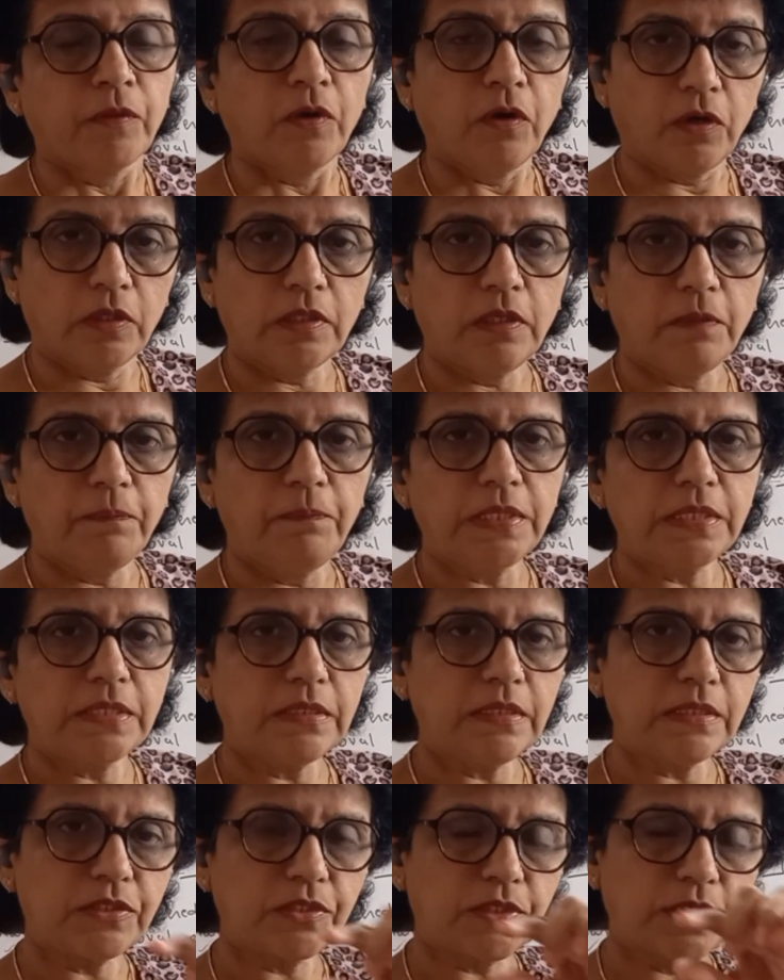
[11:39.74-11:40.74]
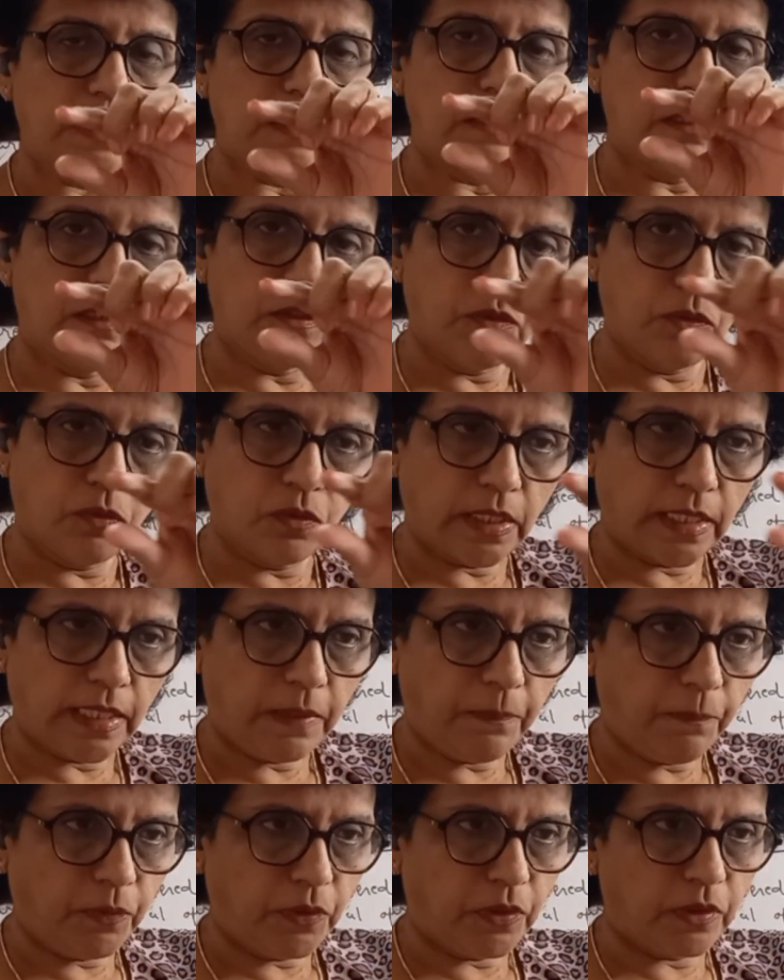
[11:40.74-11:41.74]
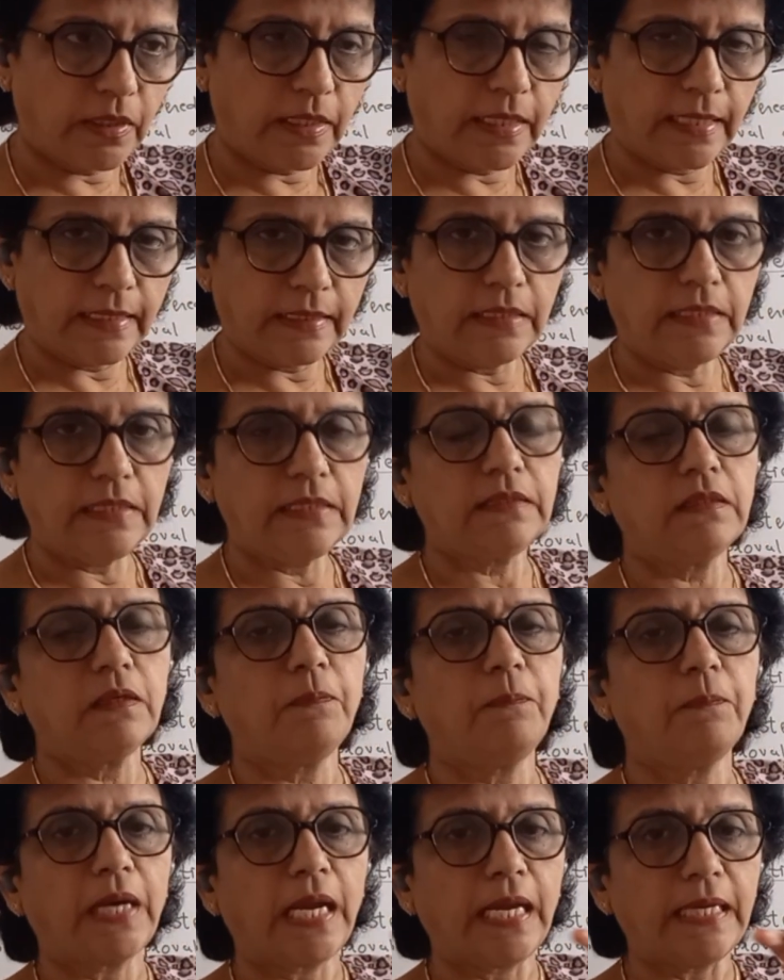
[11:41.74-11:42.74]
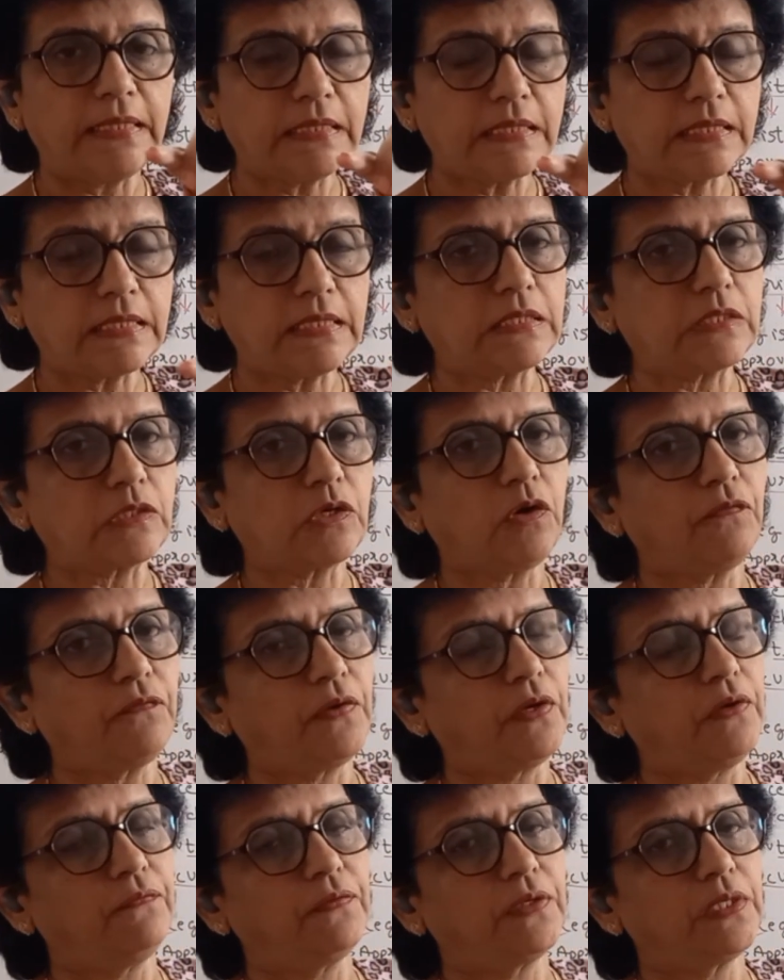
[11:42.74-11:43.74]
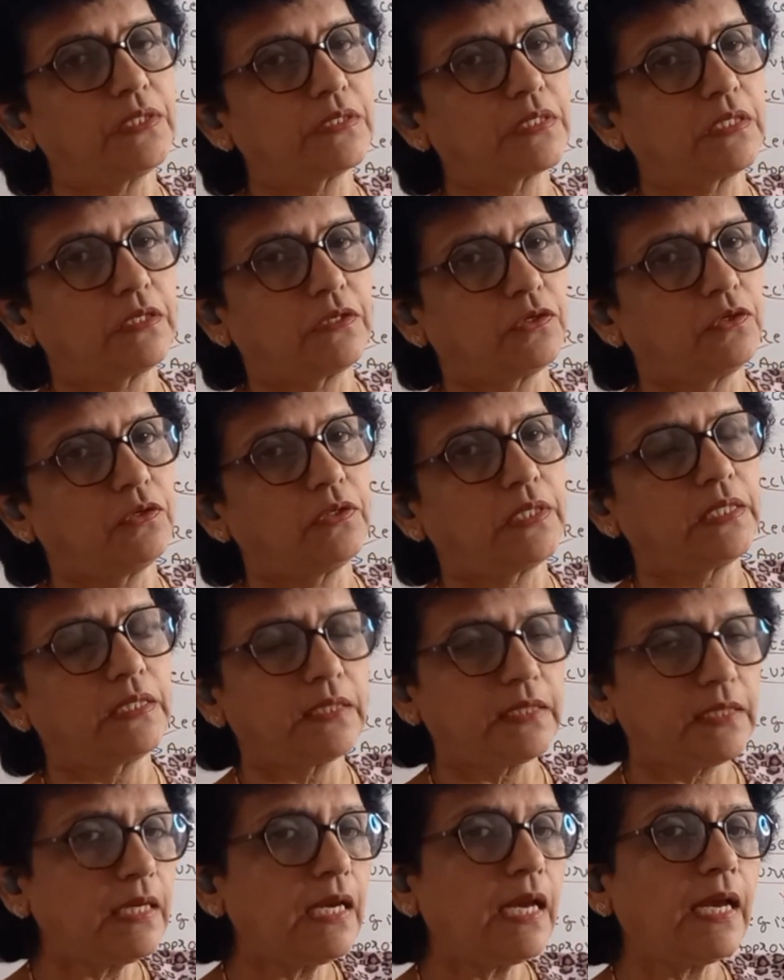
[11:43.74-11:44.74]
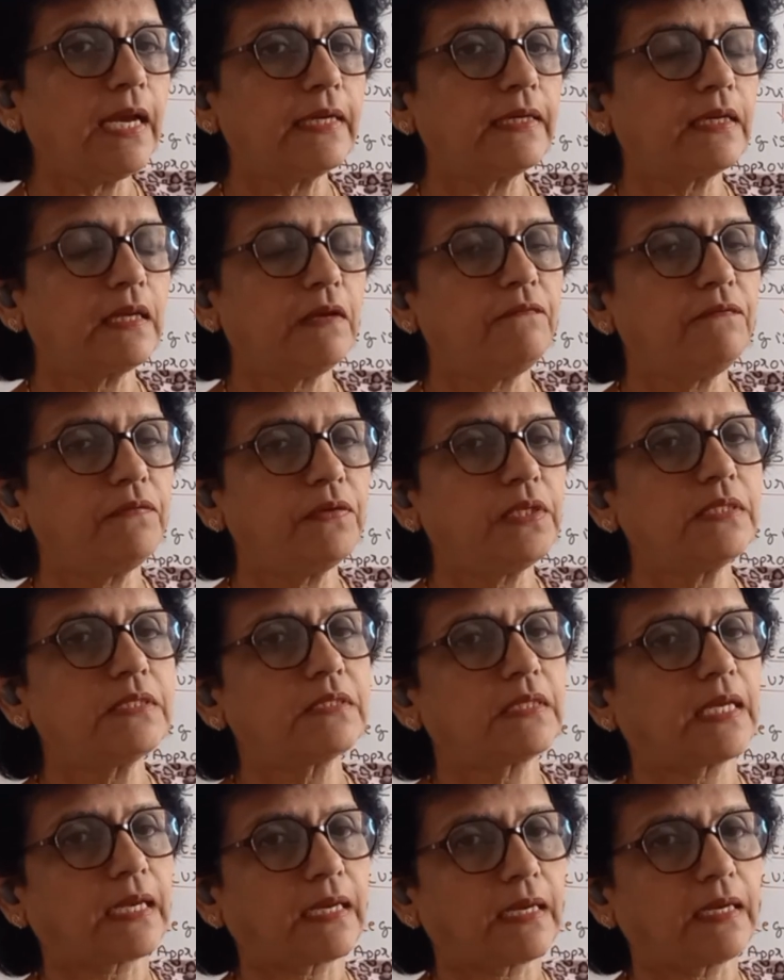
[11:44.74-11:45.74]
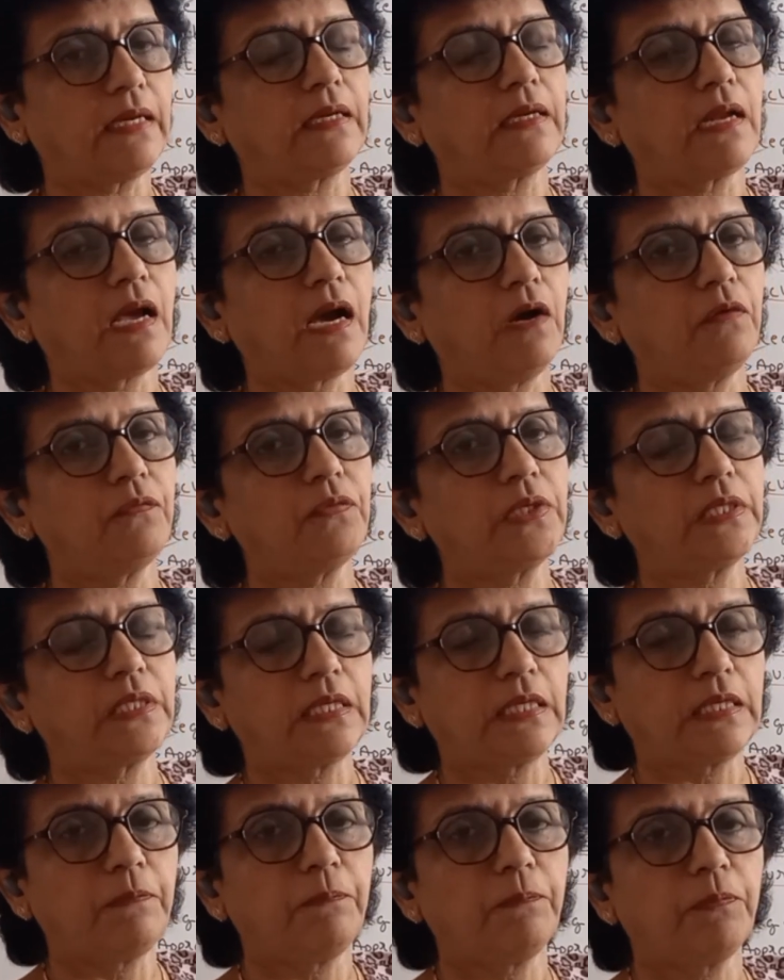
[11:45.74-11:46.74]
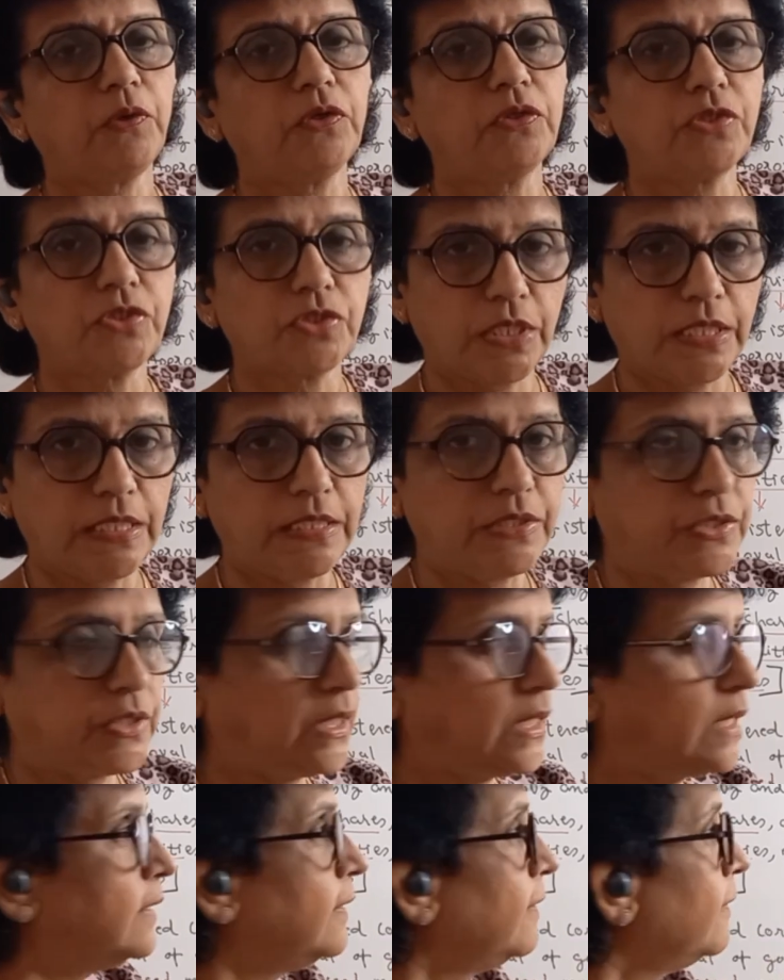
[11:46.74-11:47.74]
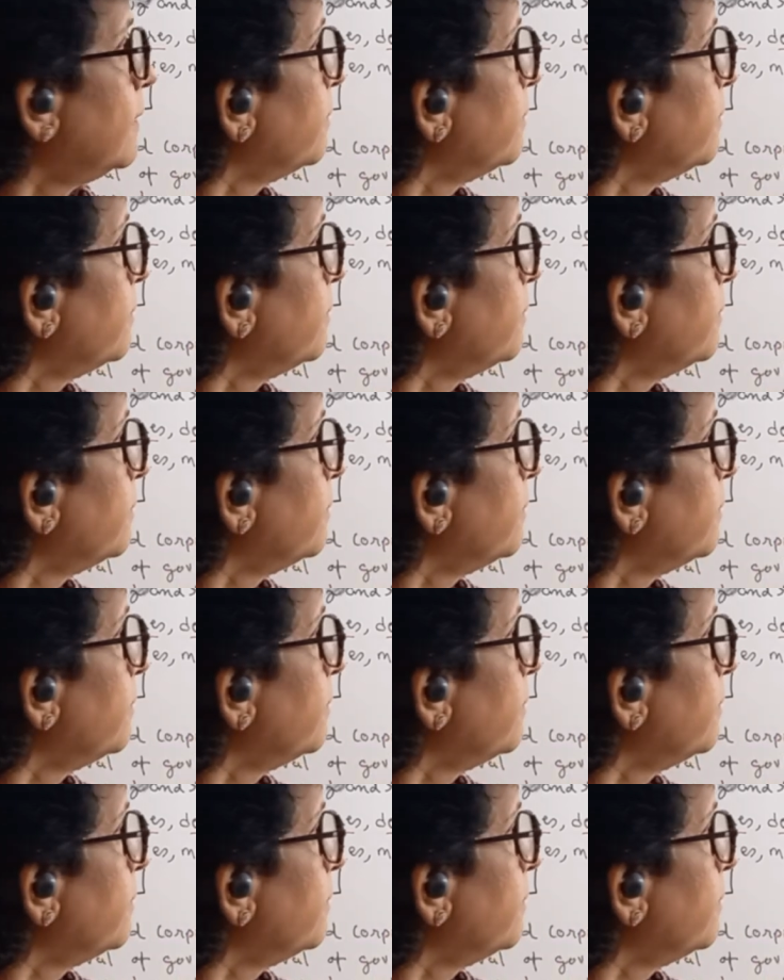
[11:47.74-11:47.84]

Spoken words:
On the business channel, you keep on getting the prices of every security at every second, how it keep on changing.